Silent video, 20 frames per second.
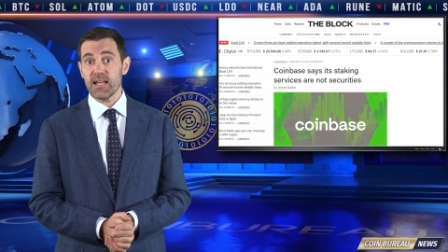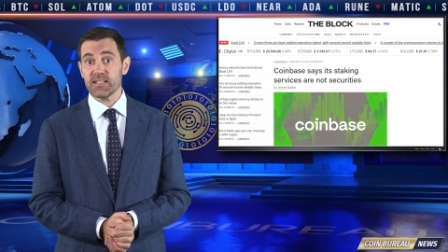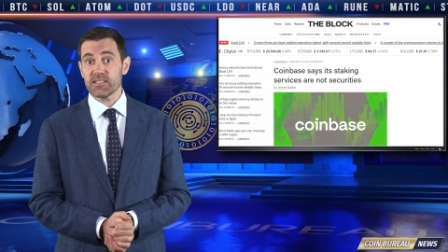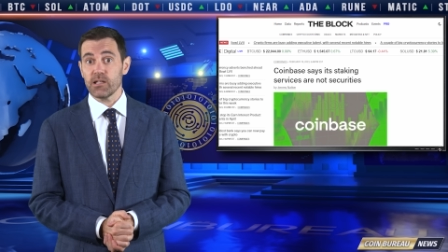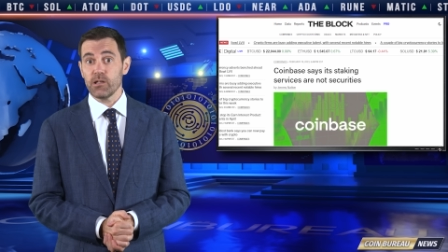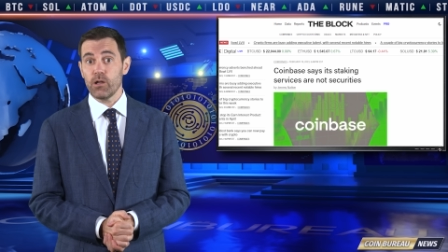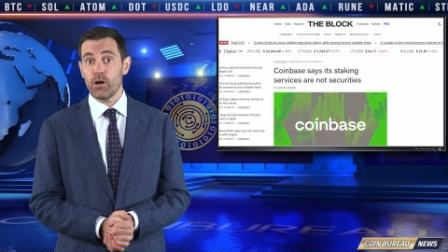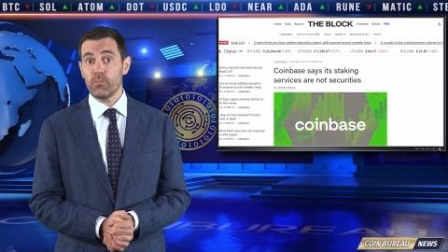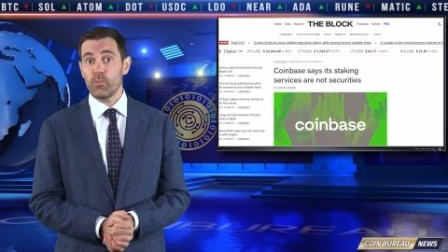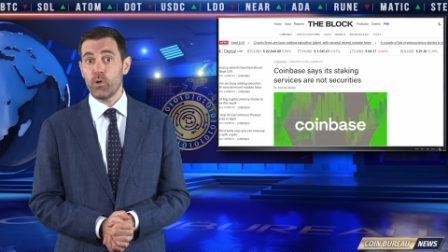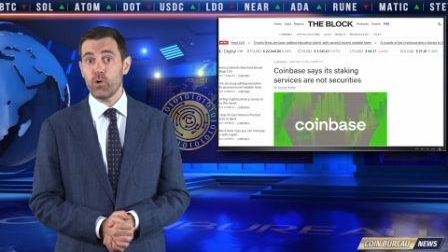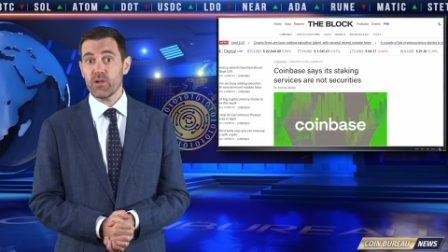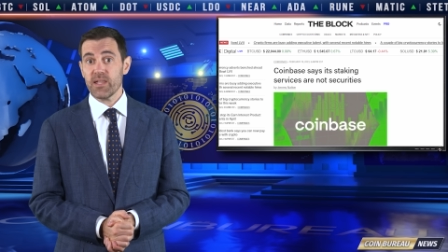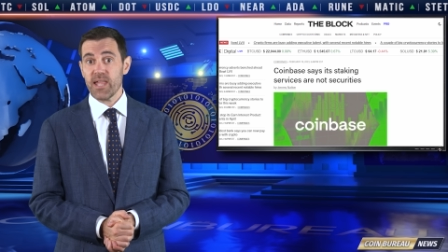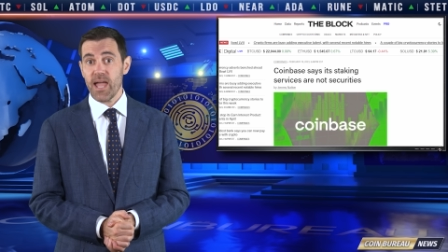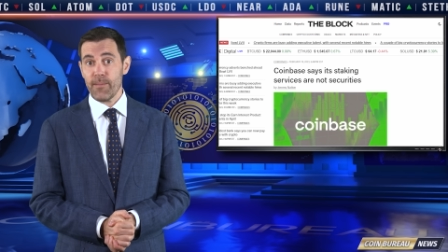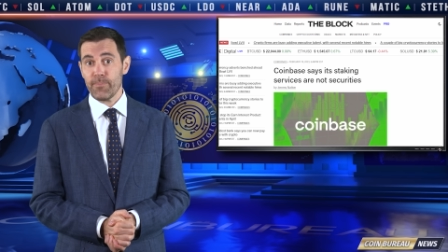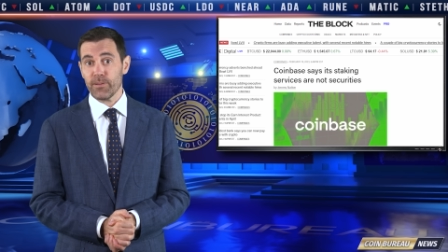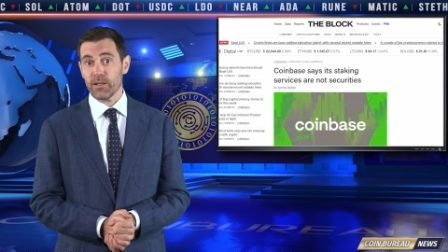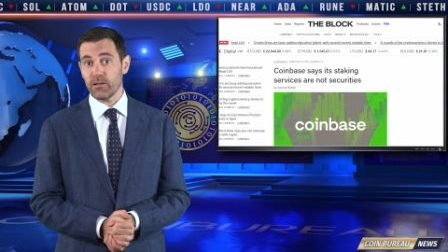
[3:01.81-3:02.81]
has a lot more
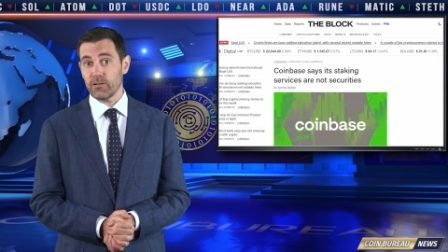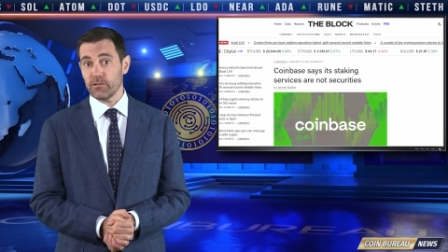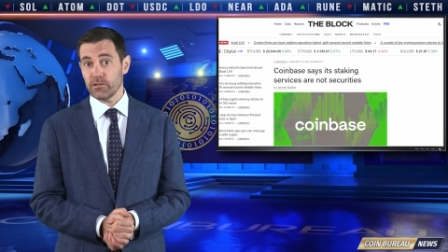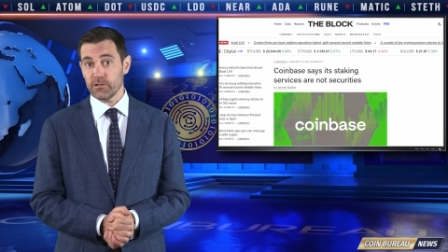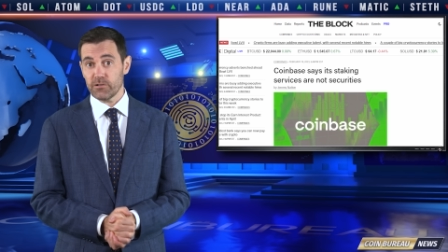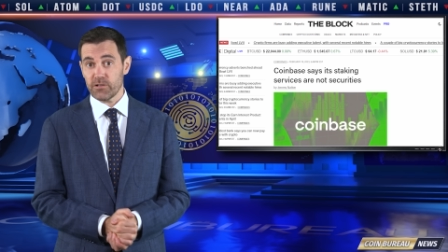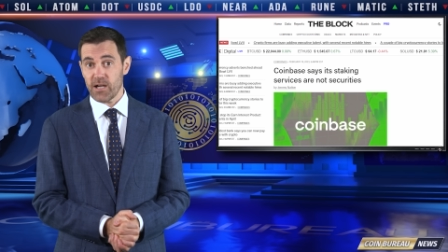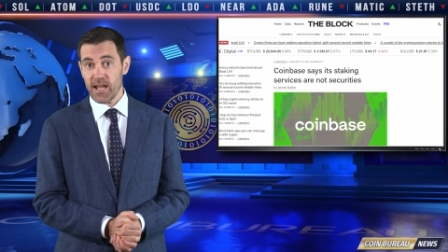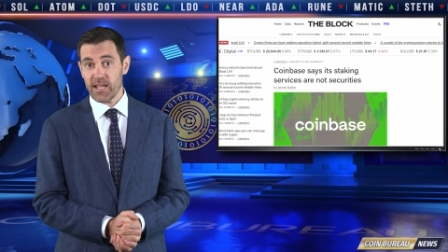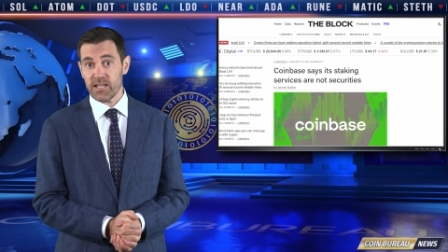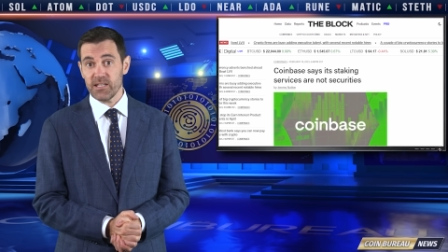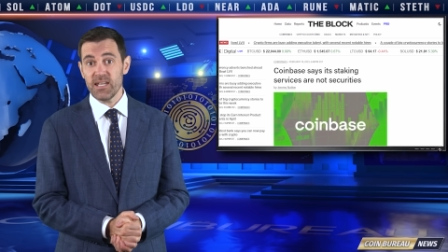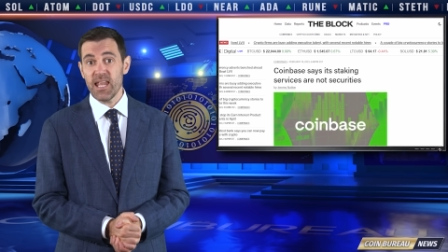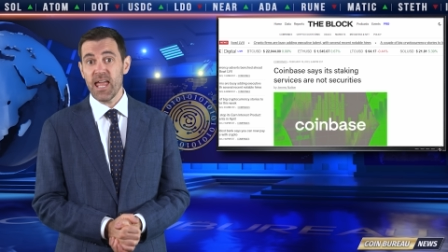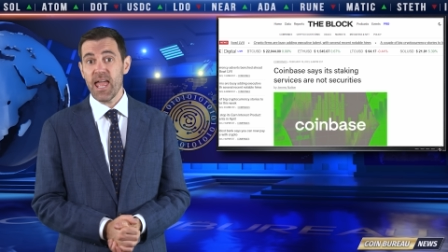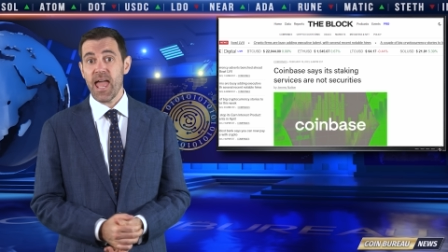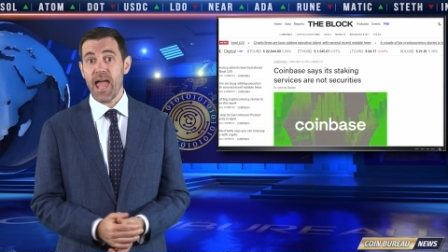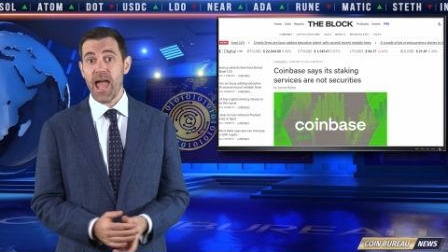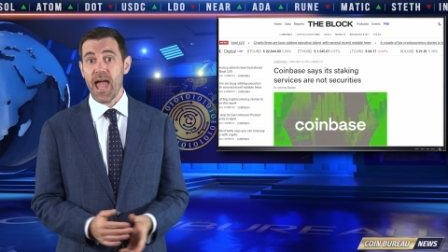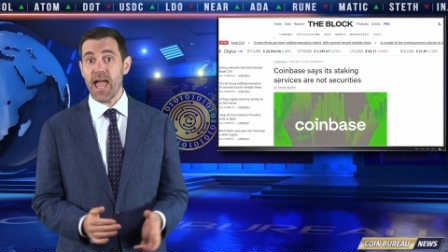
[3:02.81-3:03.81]
capital than Kraken
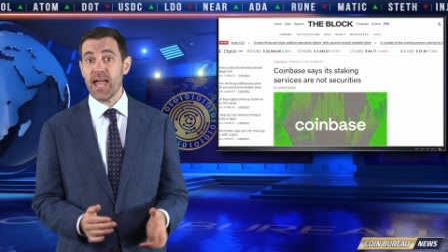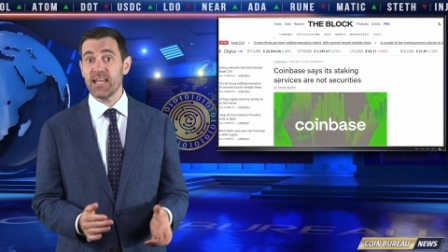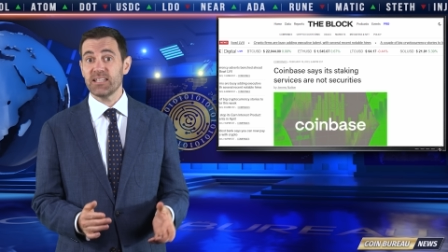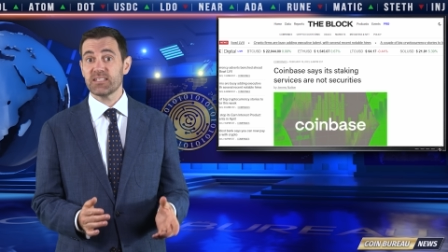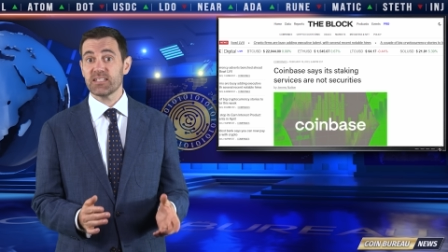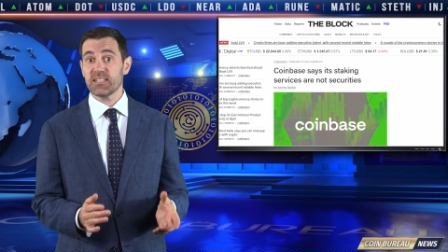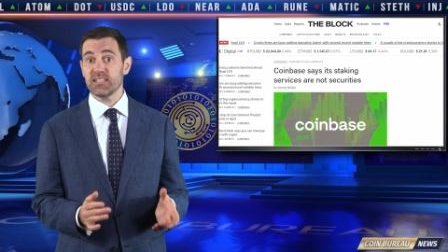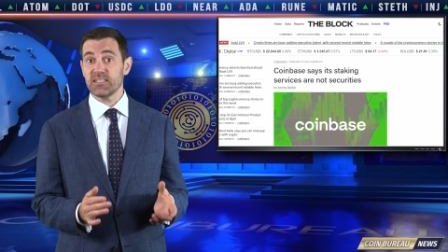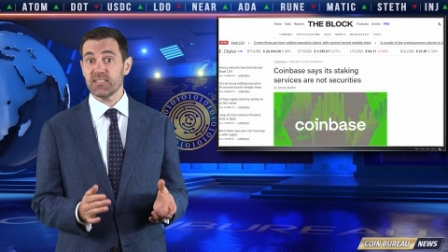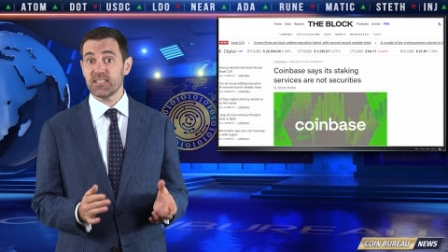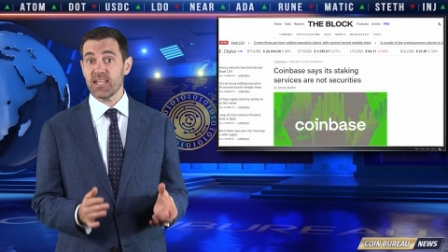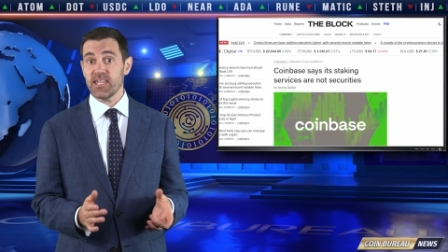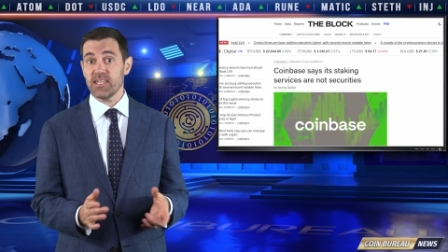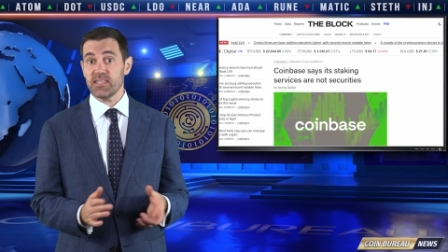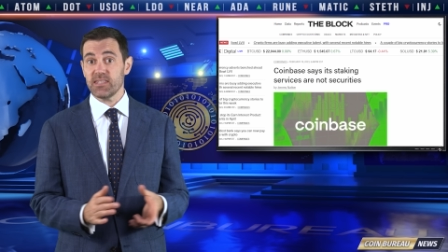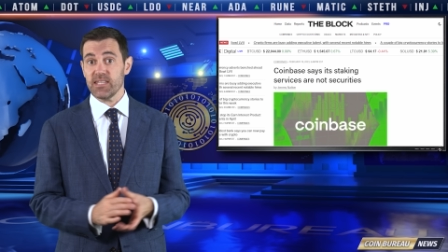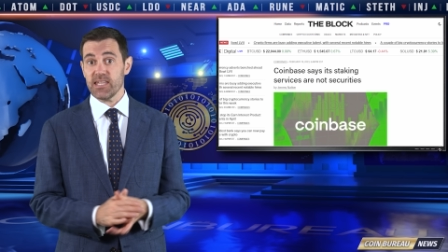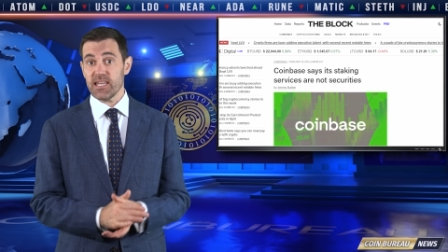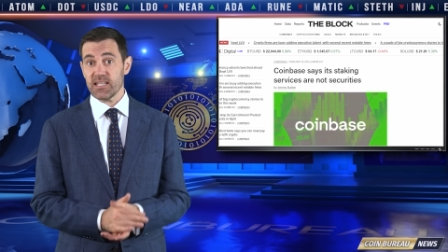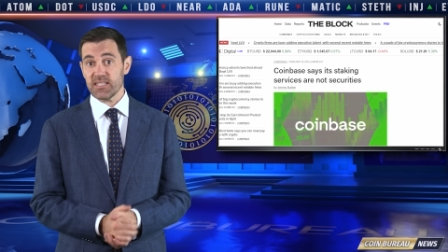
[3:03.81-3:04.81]
and can take
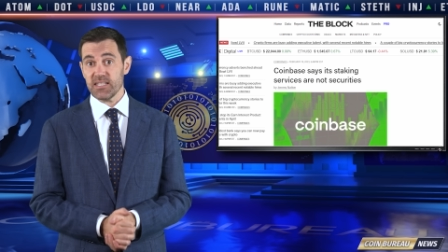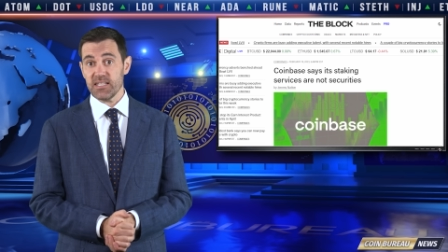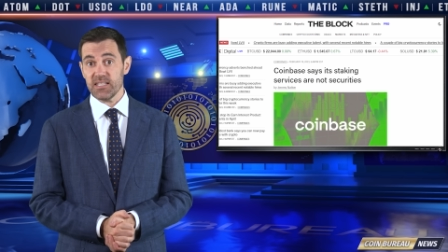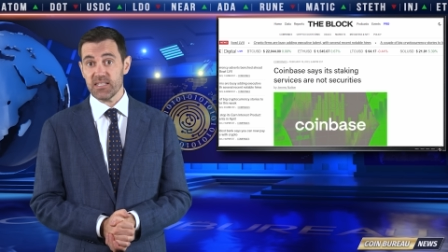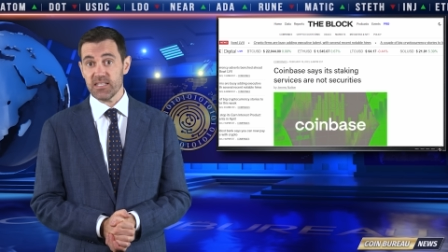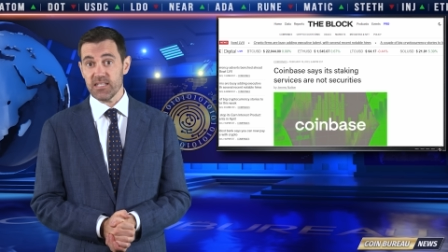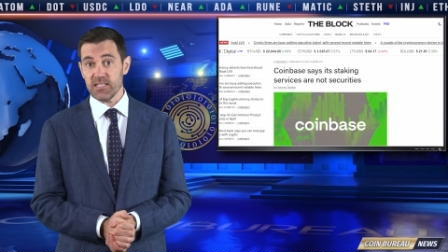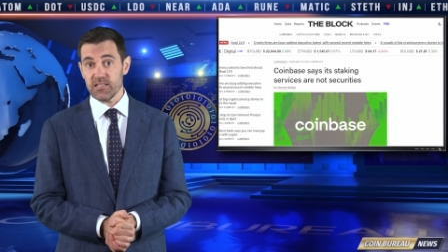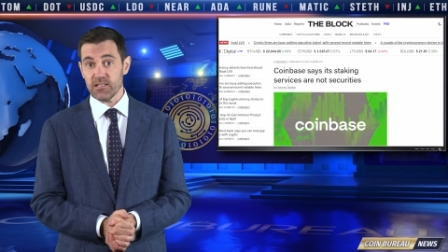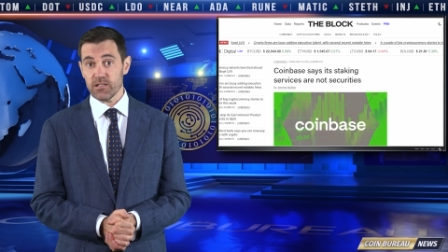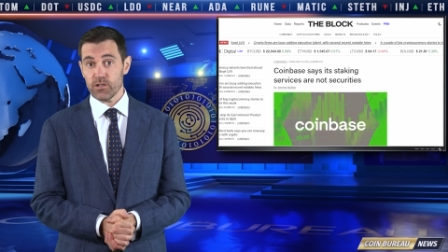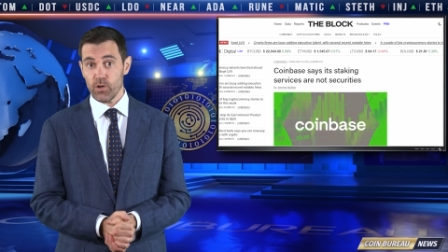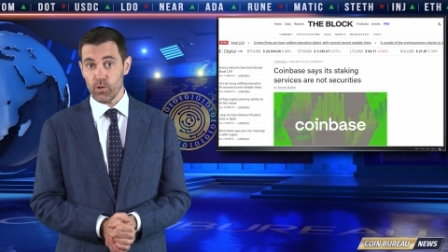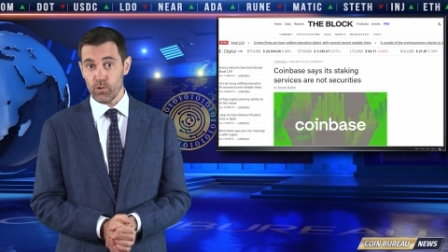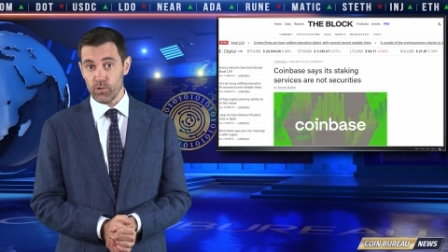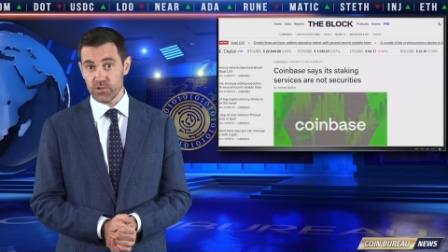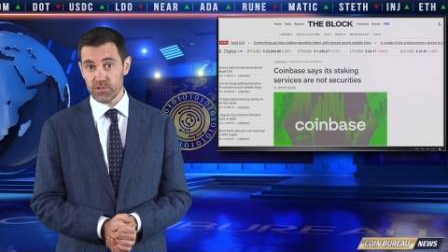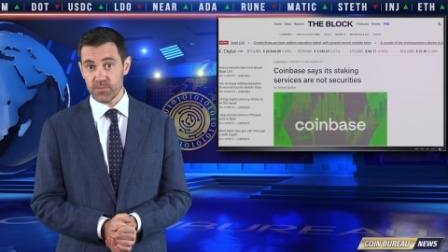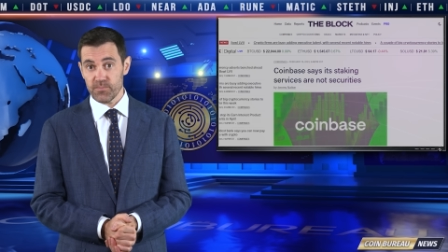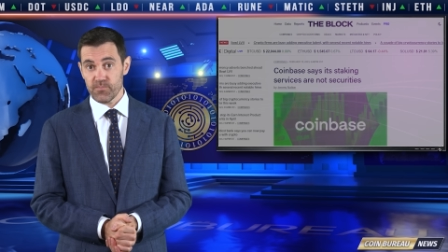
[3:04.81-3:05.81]
the S E C to
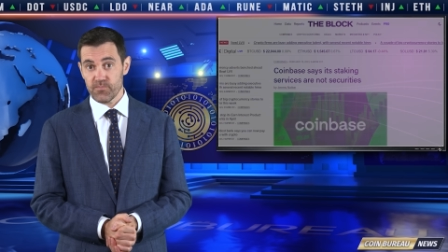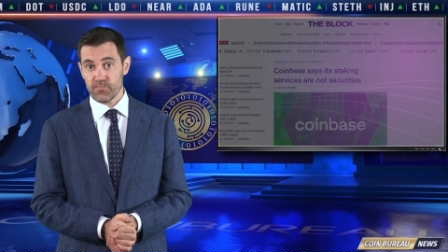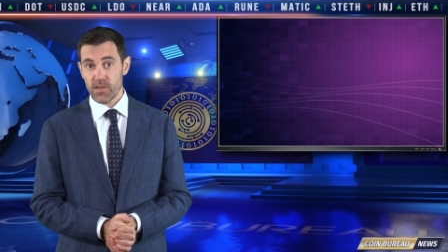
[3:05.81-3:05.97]
court.